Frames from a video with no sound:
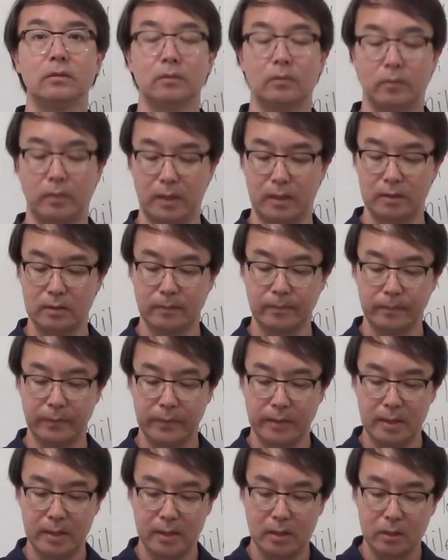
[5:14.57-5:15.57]
Right?
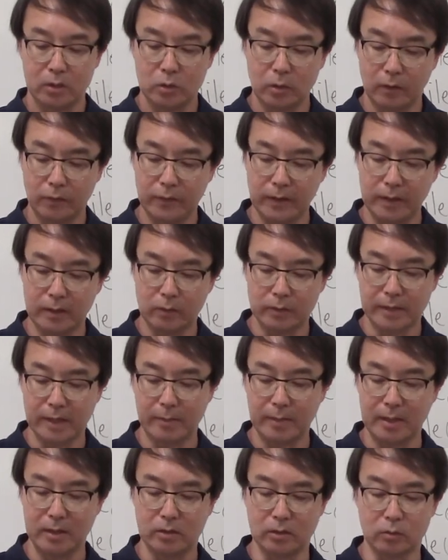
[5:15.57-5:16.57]
12 feet equals how
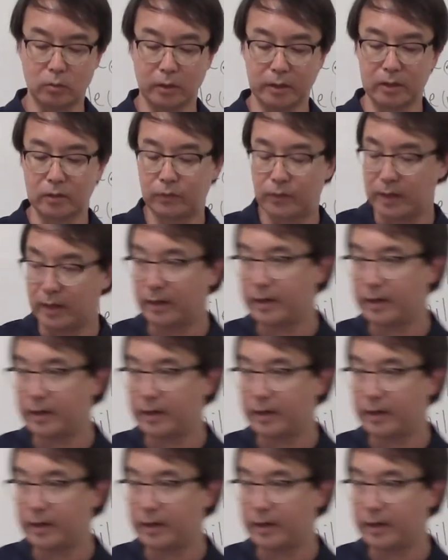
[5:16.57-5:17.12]
many inches? Well, let's figure it